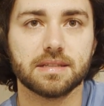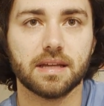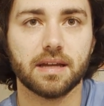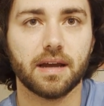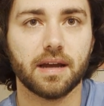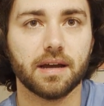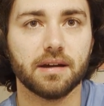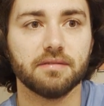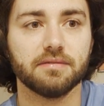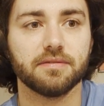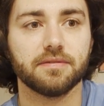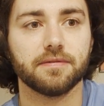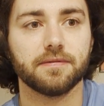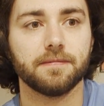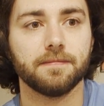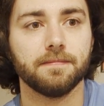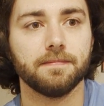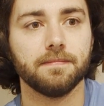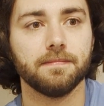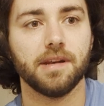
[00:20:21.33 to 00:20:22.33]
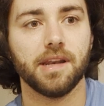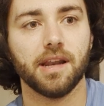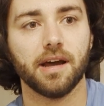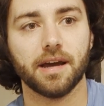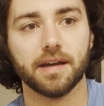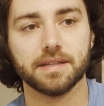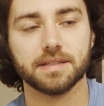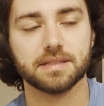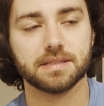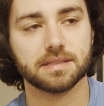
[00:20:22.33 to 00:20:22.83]
that have
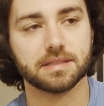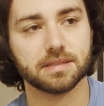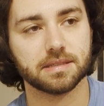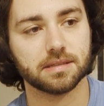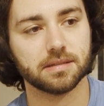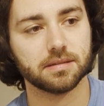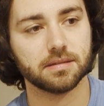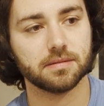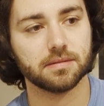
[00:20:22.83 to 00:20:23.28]
nice